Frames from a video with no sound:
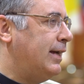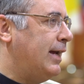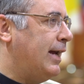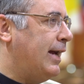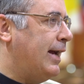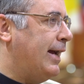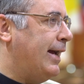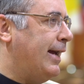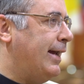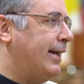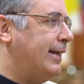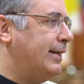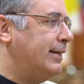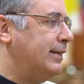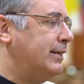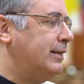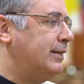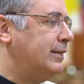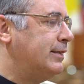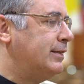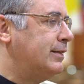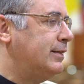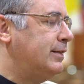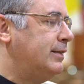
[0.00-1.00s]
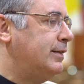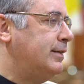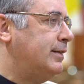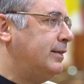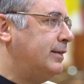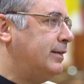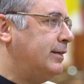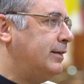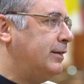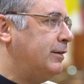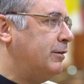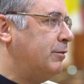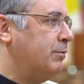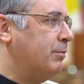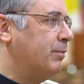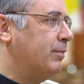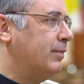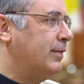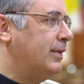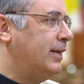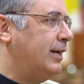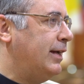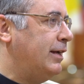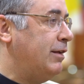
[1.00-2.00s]
And
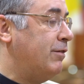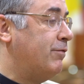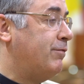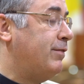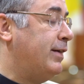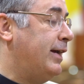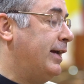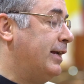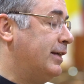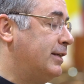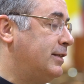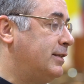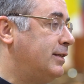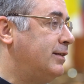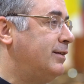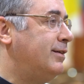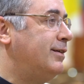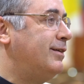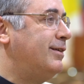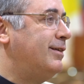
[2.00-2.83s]
in fact,